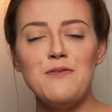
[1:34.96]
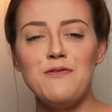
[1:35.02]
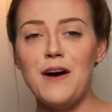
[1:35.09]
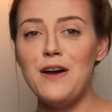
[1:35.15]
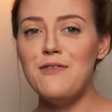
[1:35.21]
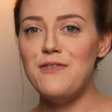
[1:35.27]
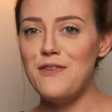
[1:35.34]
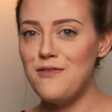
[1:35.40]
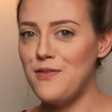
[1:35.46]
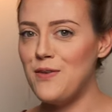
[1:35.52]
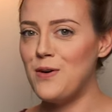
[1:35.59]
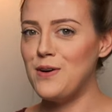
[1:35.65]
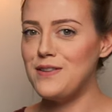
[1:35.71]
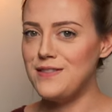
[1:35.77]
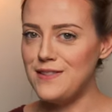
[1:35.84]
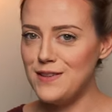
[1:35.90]
five foot
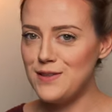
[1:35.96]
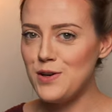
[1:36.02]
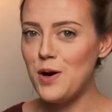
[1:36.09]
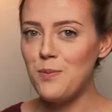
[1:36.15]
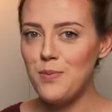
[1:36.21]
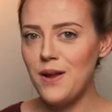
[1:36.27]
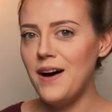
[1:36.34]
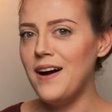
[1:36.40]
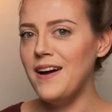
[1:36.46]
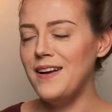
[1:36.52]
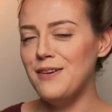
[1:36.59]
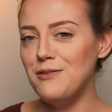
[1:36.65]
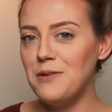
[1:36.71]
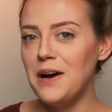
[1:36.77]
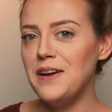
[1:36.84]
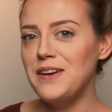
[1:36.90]
four is the top line
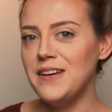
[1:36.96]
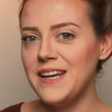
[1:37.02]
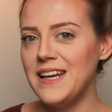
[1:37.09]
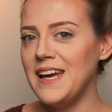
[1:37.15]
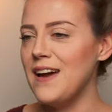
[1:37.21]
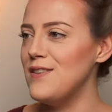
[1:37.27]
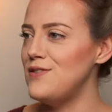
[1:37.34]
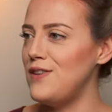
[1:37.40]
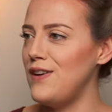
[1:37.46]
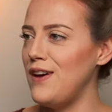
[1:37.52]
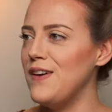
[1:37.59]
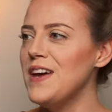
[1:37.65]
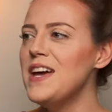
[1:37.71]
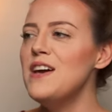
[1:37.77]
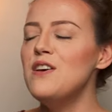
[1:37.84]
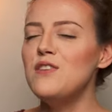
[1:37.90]
of where you're going to get to
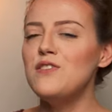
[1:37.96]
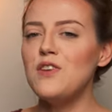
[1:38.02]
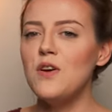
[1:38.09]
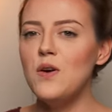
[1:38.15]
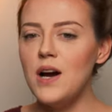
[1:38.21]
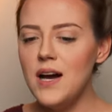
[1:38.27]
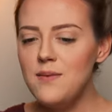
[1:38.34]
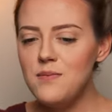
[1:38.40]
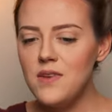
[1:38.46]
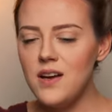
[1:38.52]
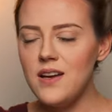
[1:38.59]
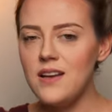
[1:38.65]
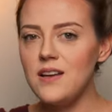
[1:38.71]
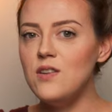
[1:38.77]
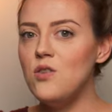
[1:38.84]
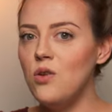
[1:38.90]
so i'm
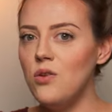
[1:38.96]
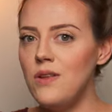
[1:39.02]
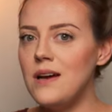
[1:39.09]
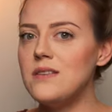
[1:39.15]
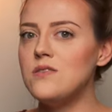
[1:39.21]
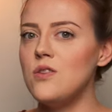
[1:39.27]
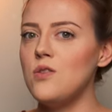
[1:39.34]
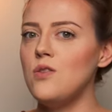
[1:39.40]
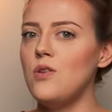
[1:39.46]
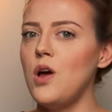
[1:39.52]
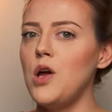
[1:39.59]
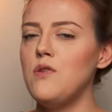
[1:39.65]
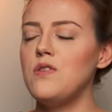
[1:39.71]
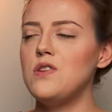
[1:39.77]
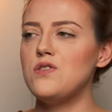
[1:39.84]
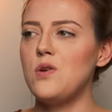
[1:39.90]
like not that tall
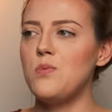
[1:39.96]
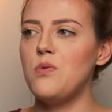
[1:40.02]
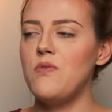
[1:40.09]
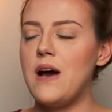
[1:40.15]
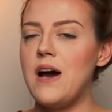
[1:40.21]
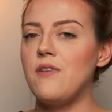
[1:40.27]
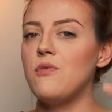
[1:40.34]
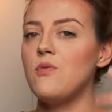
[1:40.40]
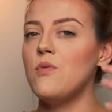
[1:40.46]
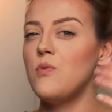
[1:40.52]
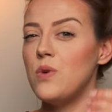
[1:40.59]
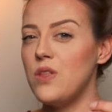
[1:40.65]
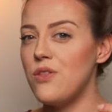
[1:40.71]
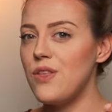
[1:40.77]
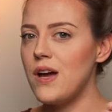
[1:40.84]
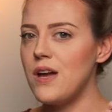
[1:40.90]
over the top of alf
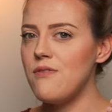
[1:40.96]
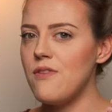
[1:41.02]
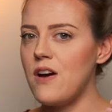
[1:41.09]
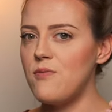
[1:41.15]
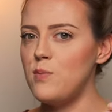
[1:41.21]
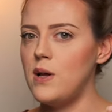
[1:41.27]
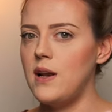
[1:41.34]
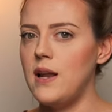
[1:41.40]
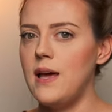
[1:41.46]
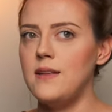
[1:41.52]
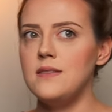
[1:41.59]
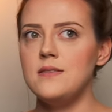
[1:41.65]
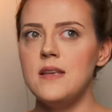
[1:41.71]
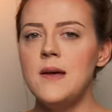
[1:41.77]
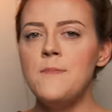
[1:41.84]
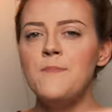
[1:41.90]
with 35 mm
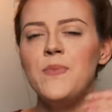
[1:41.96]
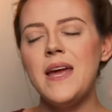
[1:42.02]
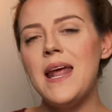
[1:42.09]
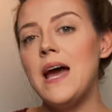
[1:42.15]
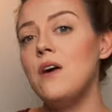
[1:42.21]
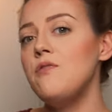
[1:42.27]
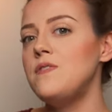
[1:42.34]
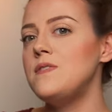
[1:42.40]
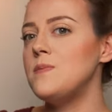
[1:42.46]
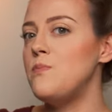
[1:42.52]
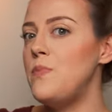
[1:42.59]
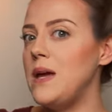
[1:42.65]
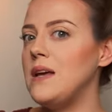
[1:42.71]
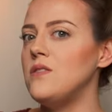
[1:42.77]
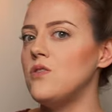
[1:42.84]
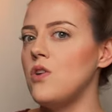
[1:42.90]
lens and alf is a
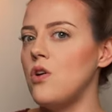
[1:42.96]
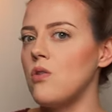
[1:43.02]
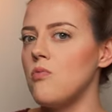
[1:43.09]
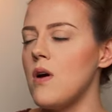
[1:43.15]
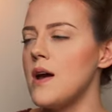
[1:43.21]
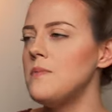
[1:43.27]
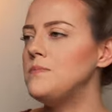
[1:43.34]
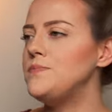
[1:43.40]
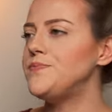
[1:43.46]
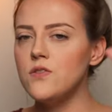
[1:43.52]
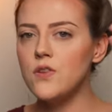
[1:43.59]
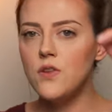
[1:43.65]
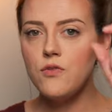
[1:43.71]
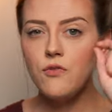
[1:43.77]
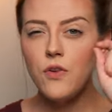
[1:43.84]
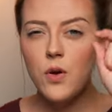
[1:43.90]
big dog right so
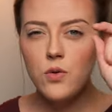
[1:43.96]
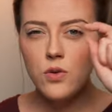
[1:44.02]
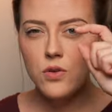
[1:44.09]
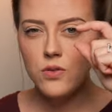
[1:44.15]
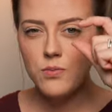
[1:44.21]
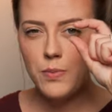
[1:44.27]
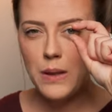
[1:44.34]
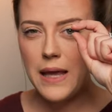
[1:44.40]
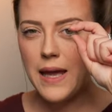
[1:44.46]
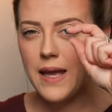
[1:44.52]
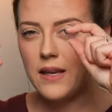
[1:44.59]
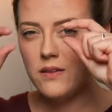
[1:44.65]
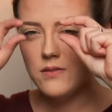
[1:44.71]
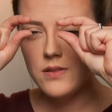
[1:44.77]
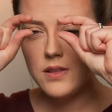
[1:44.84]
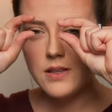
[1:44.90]
the focal
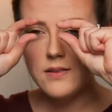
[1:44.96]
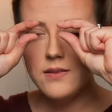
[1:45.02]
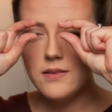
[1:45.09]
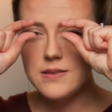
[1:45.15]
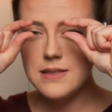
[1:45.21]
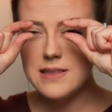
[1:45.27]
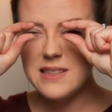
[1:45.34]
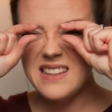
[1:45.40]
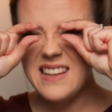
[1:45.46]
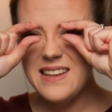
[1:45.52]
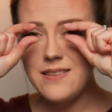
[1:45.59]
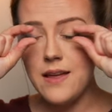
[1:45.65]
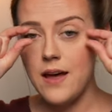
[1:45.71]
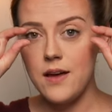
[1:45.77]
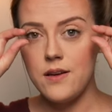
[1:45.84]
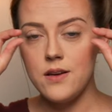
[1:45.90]
plane the
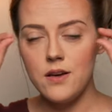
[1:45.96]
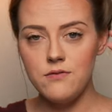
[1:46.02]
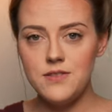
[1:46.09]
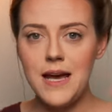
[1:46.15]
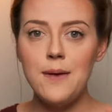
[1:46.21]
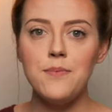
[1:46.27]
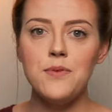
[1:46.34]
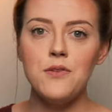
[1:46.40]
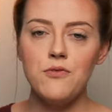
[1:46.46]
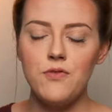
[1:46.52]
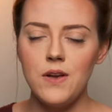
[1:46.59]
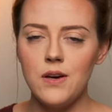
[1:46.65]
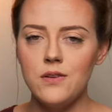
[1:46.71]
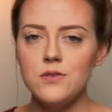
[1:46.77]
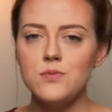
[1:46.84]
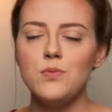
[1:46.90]
slither of depth of
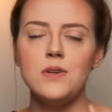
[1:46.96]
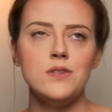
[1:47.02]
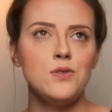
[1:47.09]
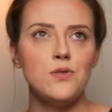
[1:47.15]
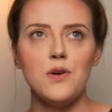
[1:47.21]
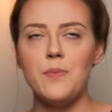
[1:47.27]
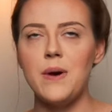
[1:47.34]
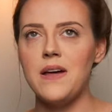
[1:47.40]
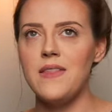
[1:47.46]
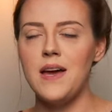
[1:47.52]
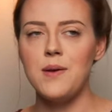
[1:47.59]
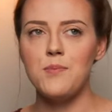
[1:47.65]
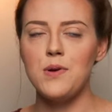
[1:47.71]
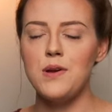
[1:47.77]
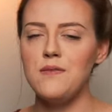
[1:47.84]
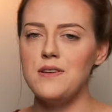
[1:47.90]
field we talk about that
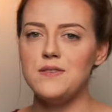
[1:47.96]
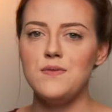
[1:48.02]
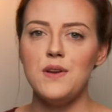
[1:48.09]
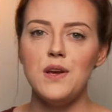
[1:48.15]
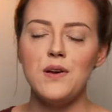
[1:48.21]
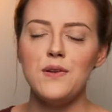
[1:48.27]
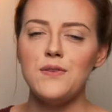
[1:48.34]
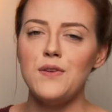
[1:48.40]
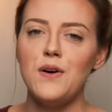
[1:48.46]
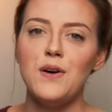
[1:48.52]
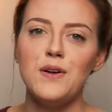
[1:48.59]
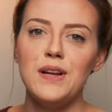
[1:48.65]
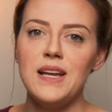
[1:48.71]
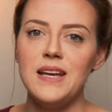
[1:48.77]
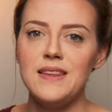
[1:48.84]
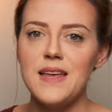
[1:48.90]
in previous videos so
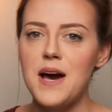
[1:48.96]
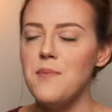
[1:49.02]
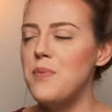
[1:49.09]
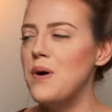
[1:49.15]
i'll link that